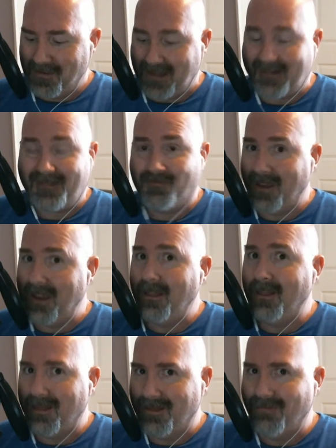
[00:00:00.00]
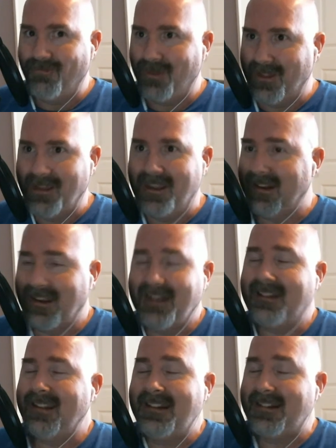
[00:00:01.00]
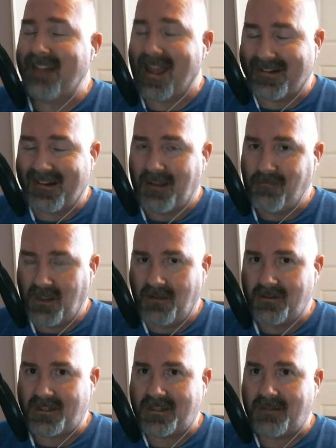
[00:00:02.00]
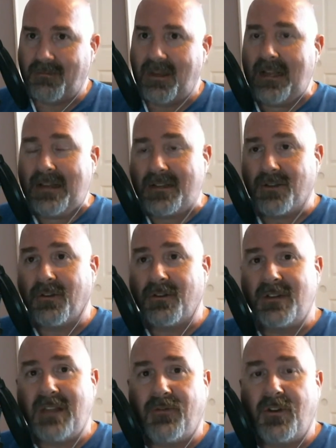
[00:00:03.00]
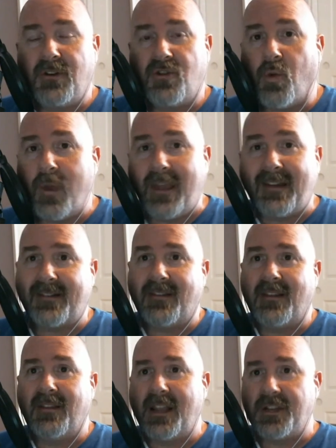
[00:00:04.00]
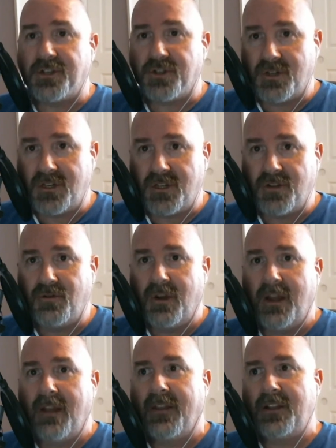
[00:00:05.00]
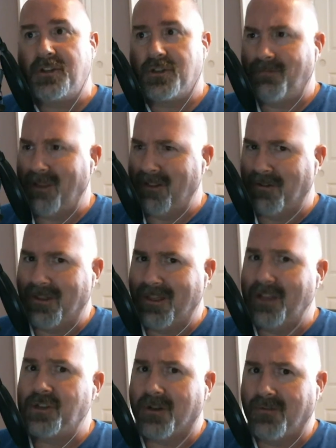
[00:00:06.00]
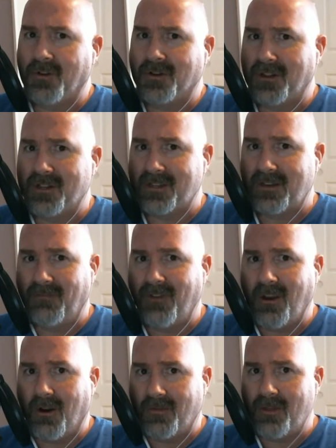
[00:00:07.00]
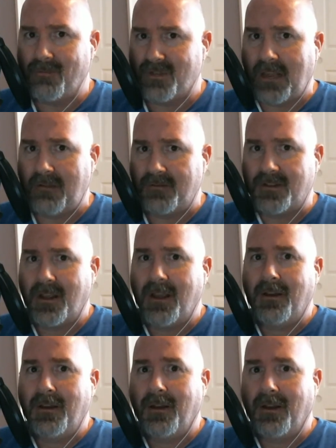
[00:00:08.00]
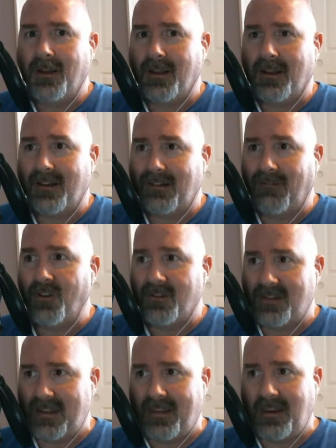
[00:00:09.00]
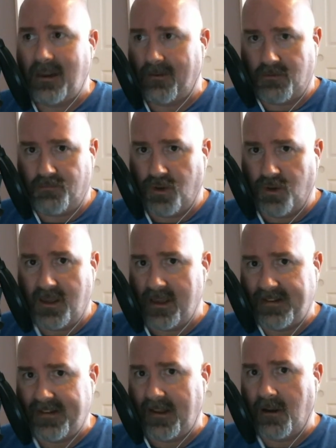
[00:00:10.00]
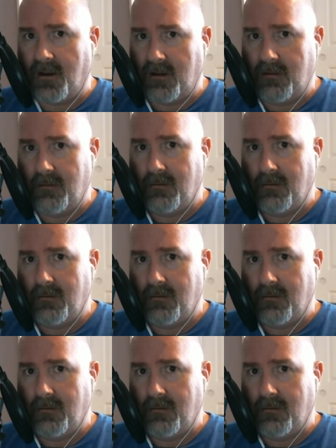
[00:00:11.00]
That's in it's the exact same menu system. So there are definite yeah. tweaks that they should do. They should be looked. They should have looked at this in VR themselves because it feels like they never put a headset on.